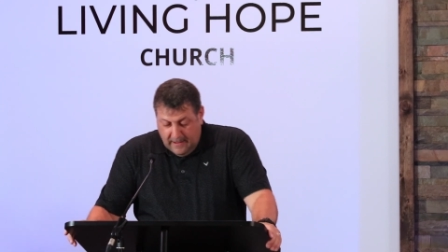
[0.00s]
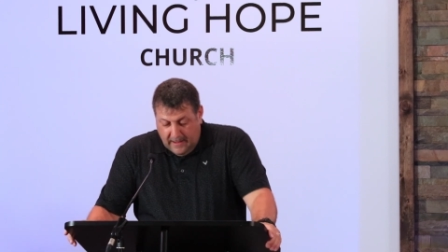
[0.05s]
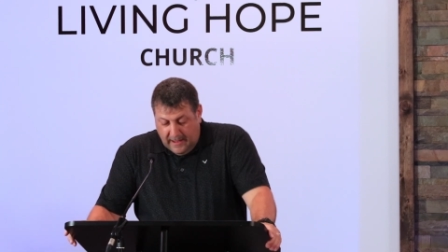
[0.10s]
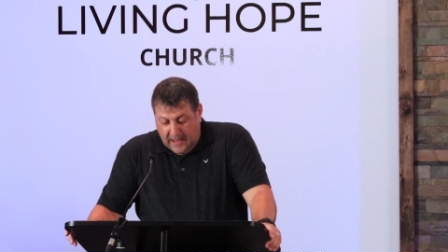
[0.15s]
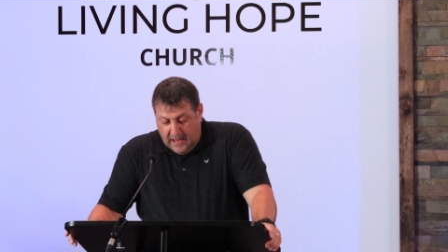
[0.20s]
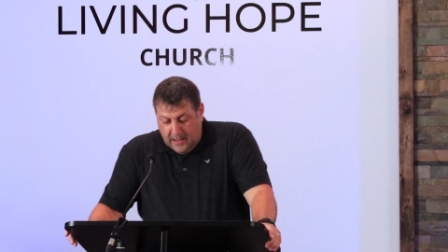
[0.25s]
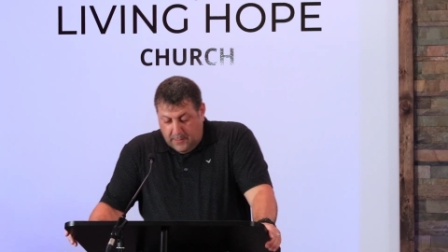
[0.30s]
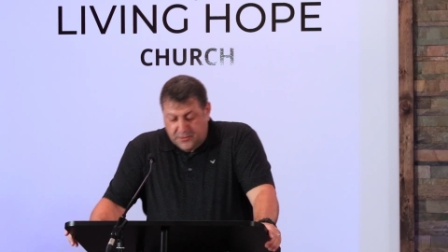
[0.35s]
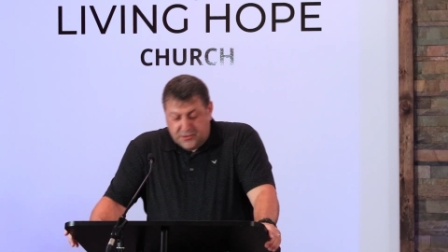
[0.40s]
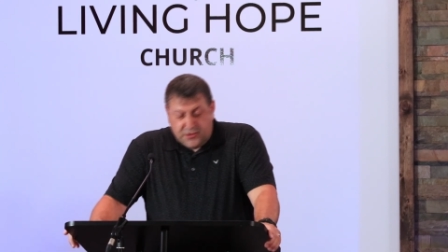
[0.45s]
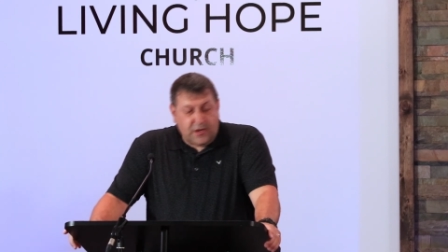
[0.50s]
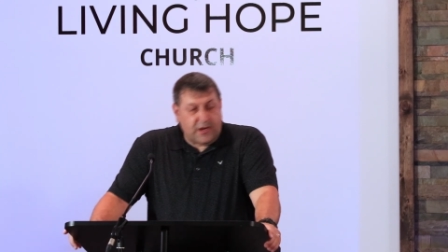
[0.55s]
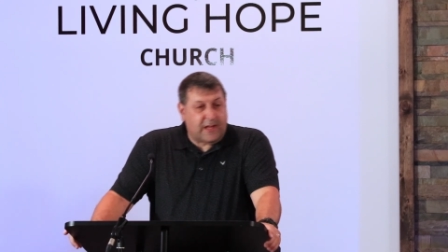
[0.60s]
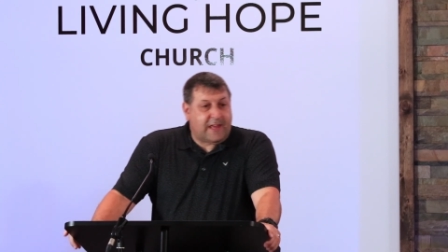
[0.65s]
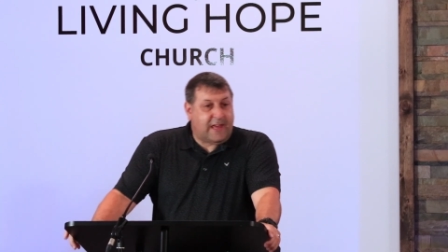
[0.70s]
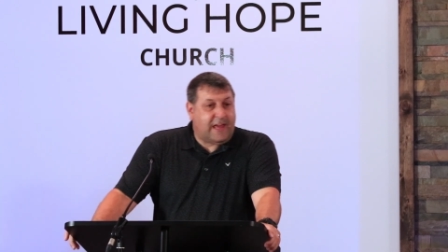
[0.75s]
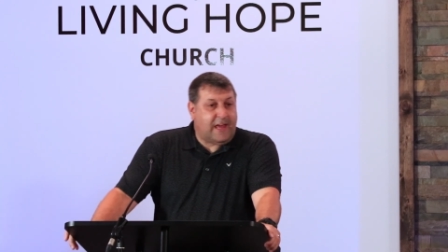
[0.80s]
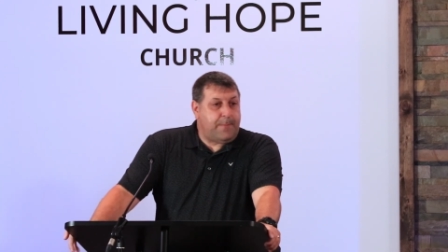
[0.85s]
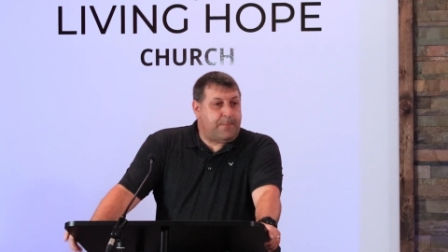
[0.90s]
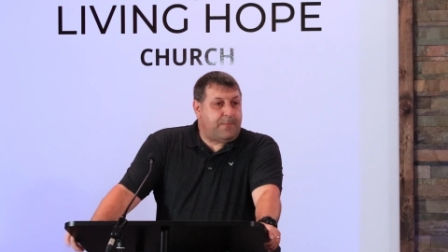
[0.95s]
and it was going to
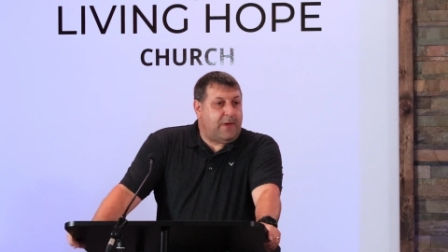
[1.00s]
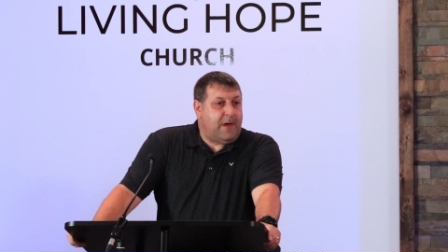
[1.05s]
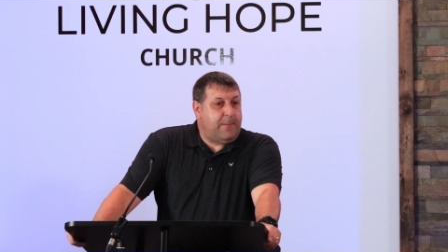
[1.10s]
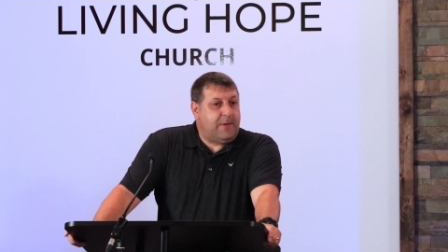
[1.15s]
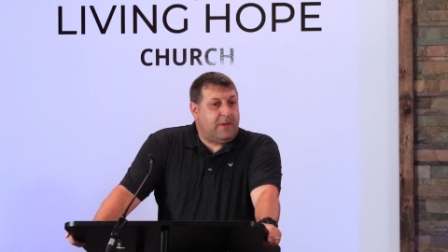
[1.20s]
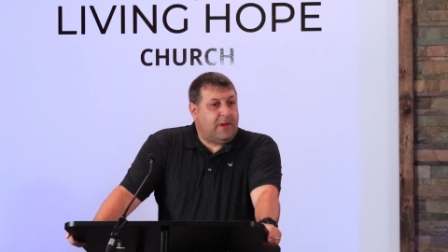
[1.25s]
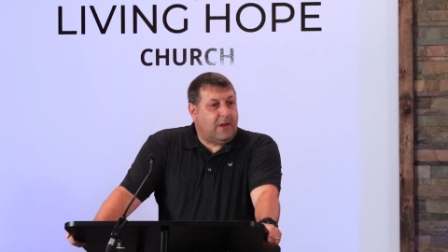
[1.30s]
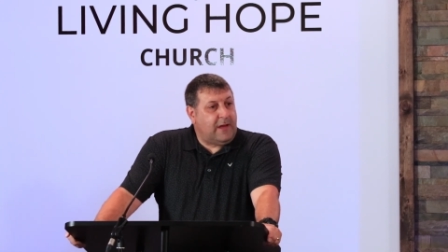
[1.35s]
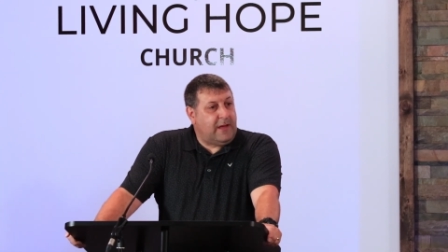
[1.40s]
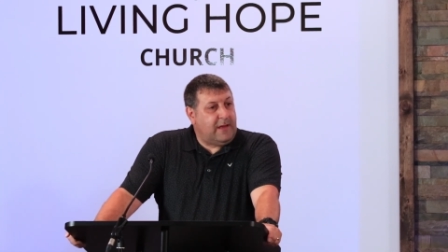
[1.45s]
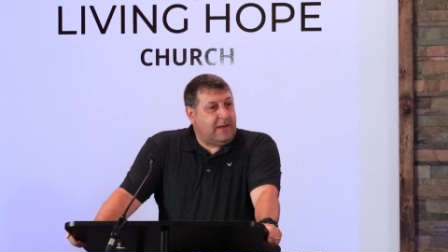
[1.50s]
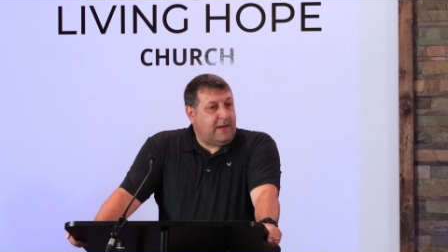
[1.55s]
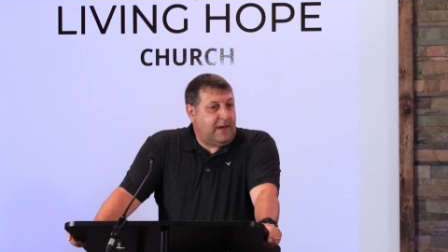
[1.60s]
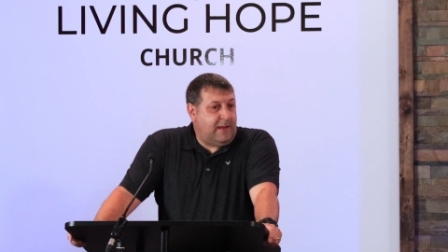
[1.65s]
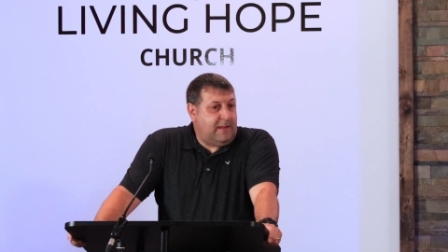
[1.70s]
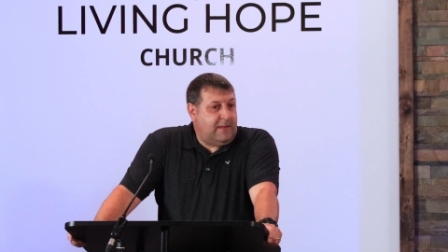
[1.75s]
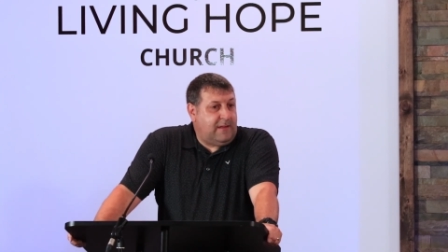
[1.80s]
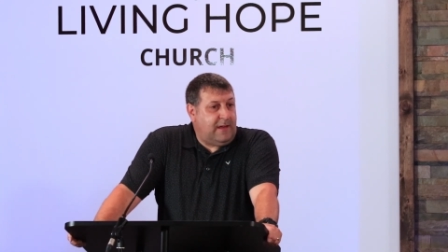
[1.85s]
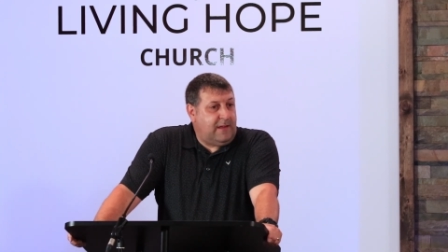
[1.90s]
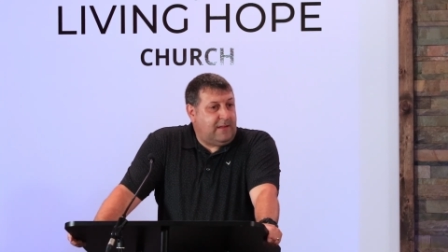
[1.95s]
keep them in the,
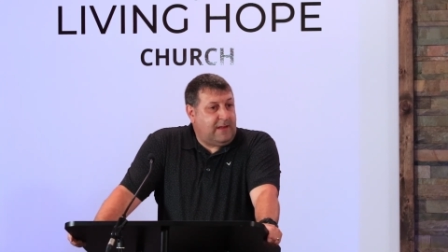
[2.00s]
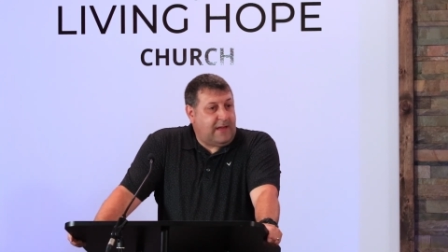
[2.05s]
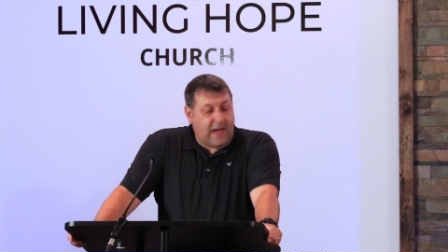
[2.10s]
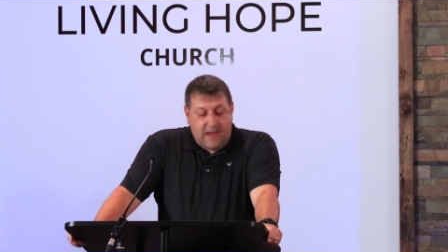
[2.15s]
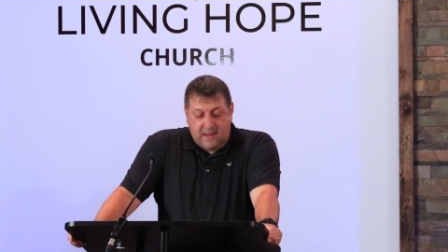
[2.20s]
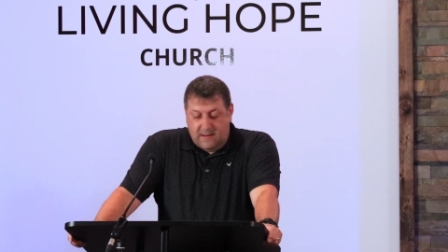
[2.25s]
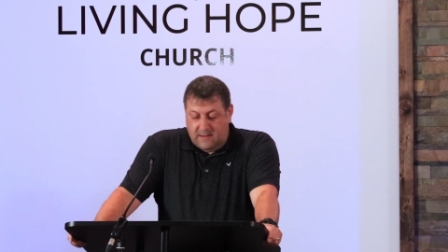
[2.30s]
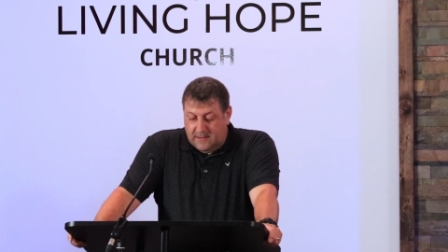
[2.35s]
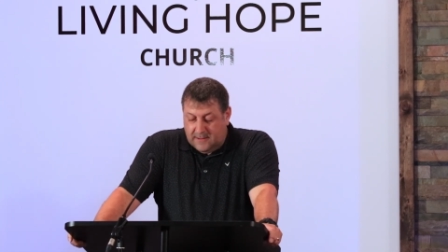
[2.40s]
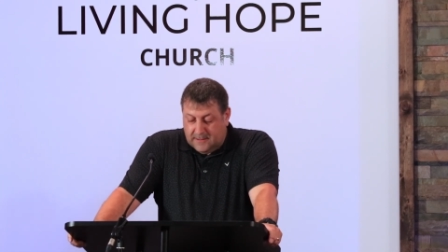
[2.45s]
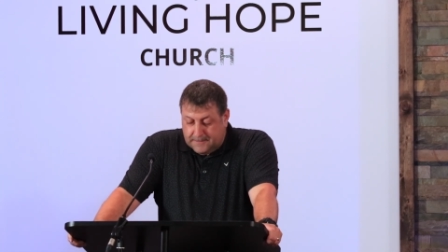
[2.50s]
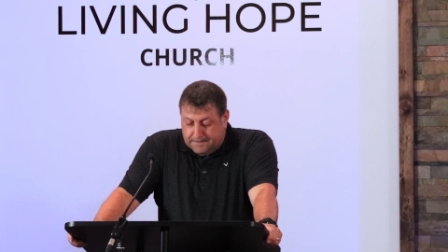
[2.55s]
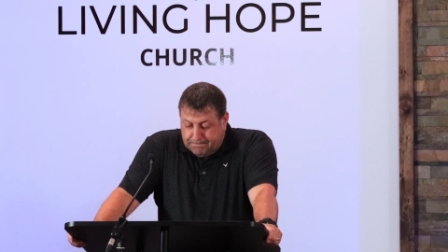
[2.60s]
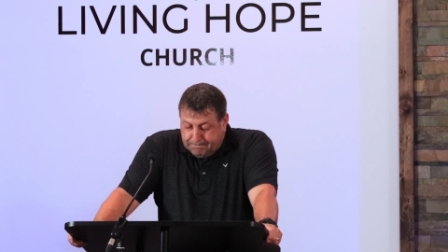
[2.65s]
in, in the end